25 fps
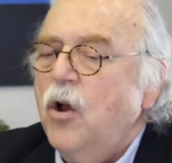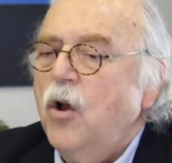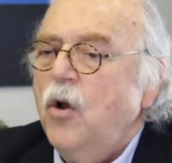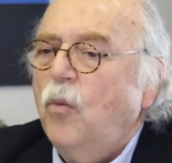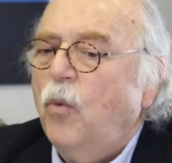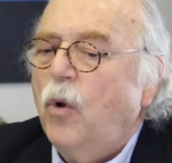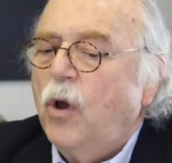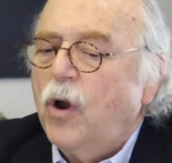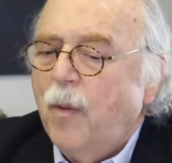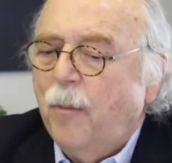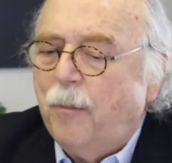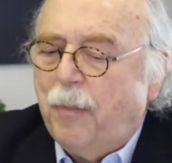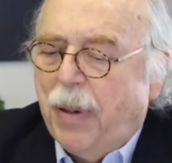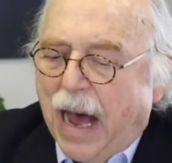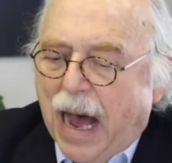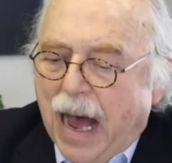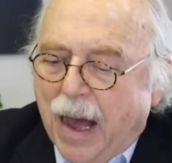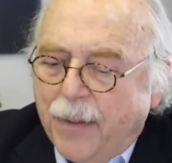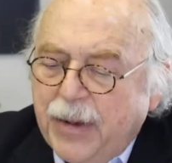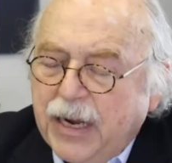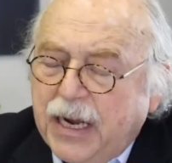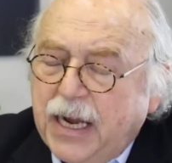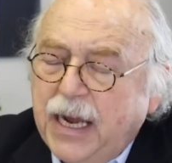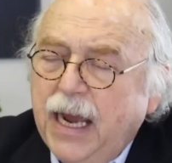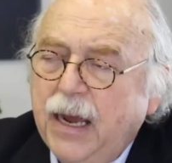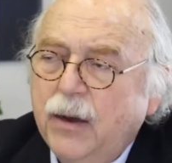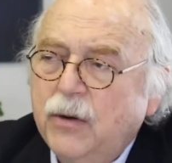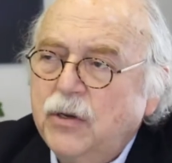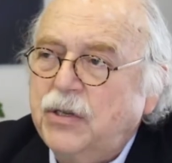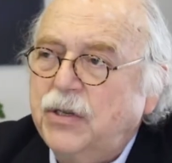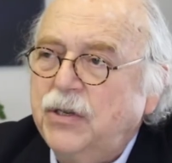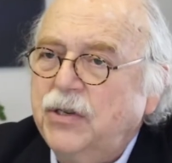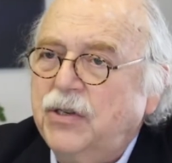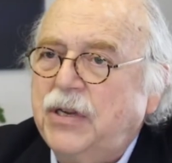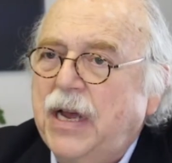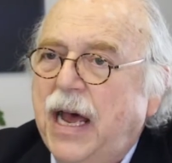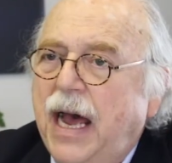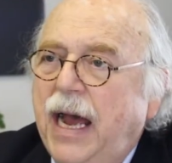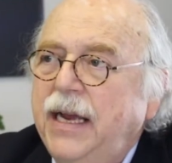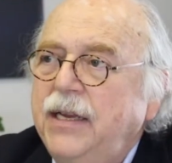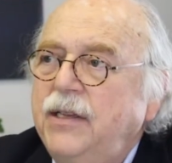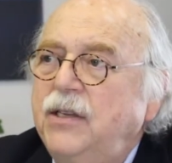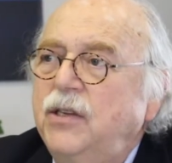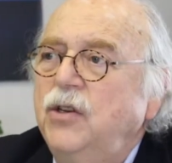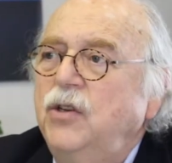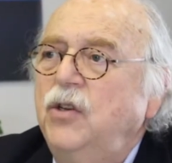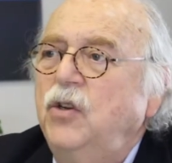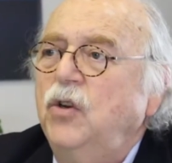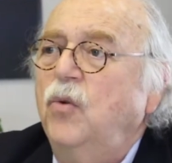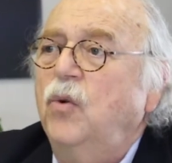What Obamacare was designed
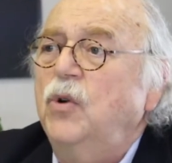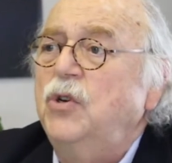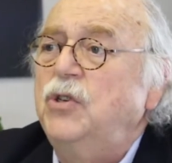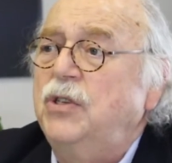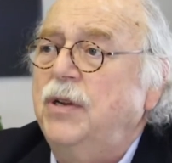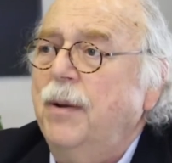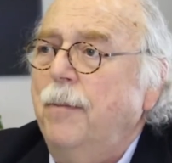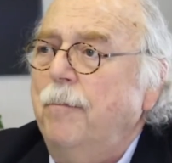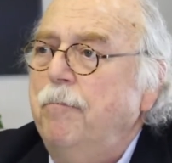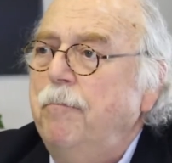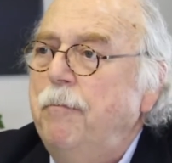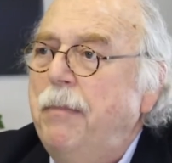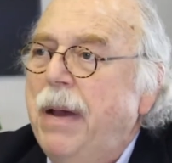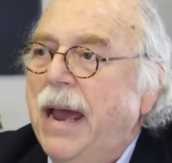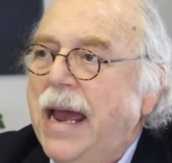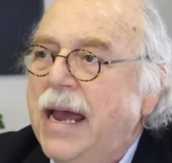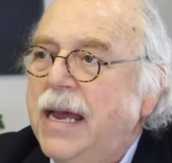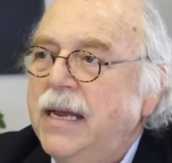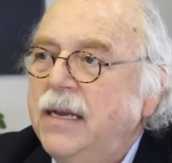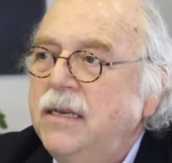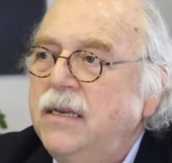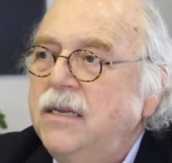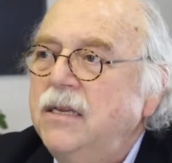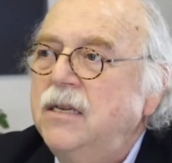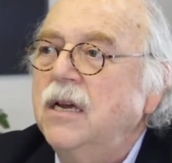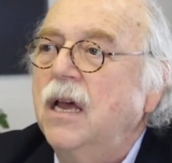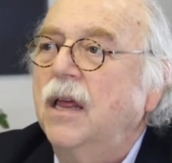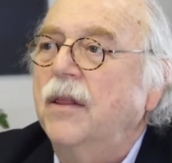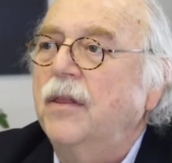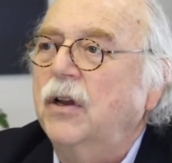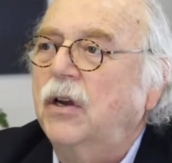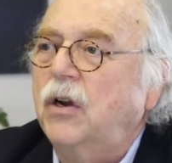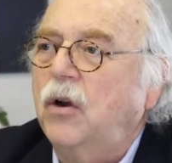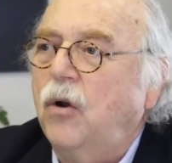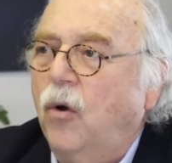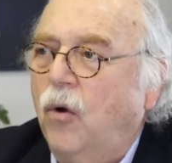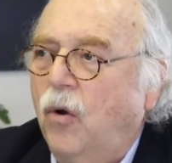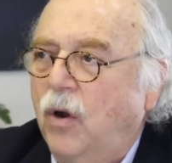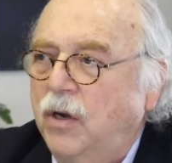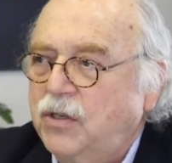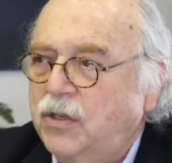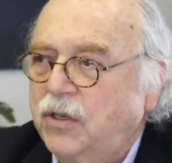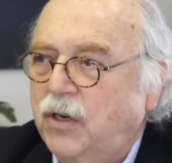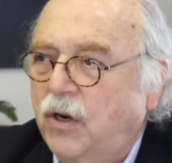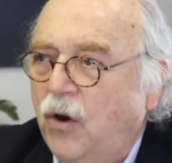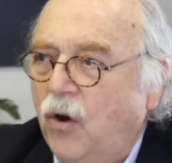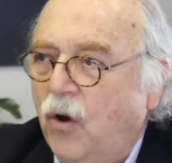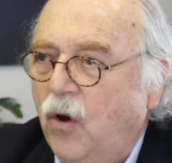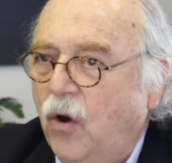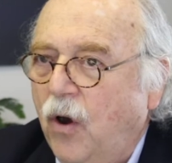to do was to bend the cost
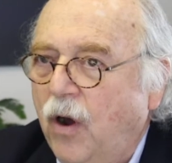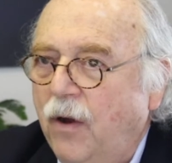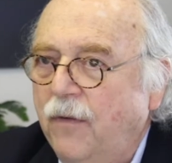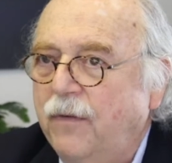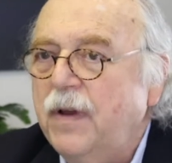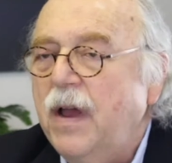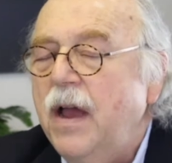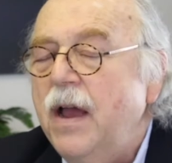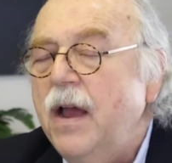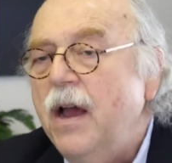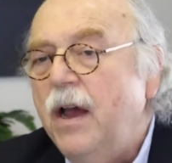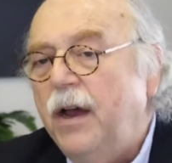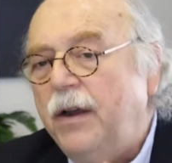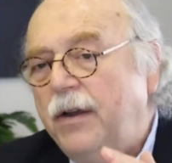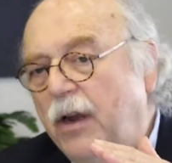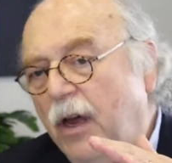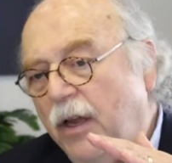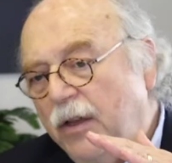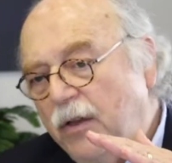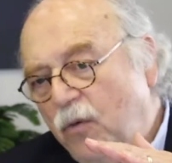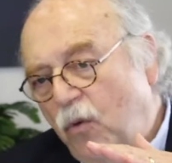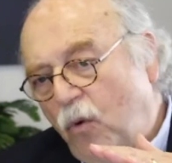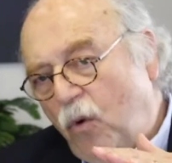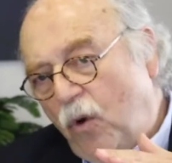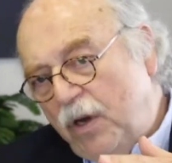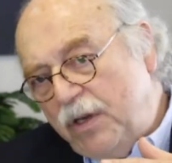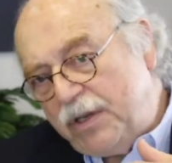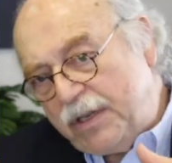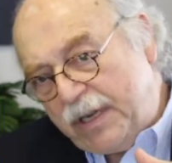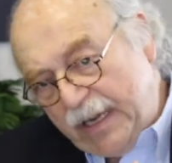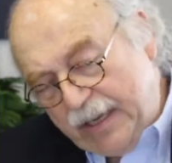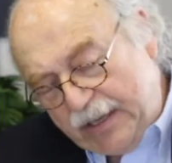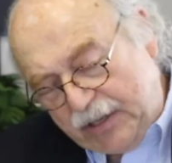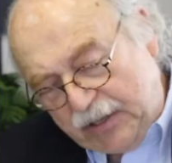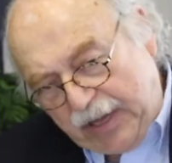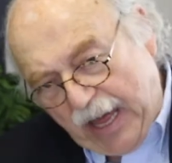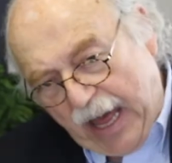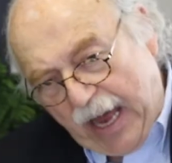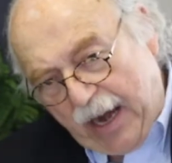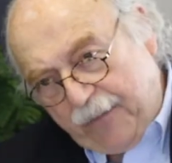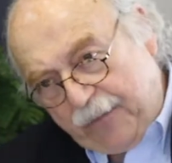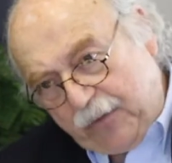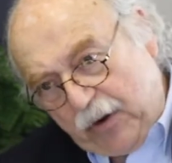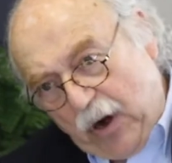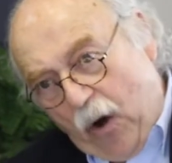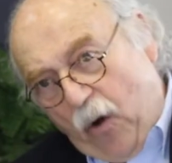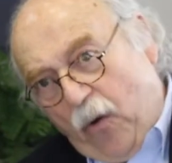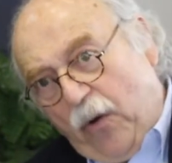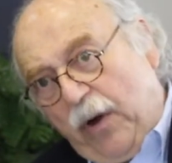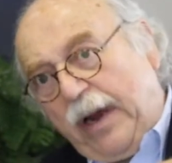curve. In other words, instead of
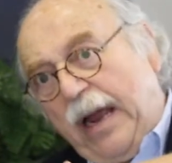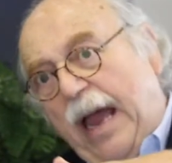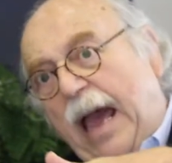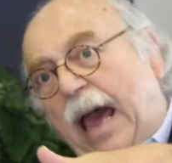going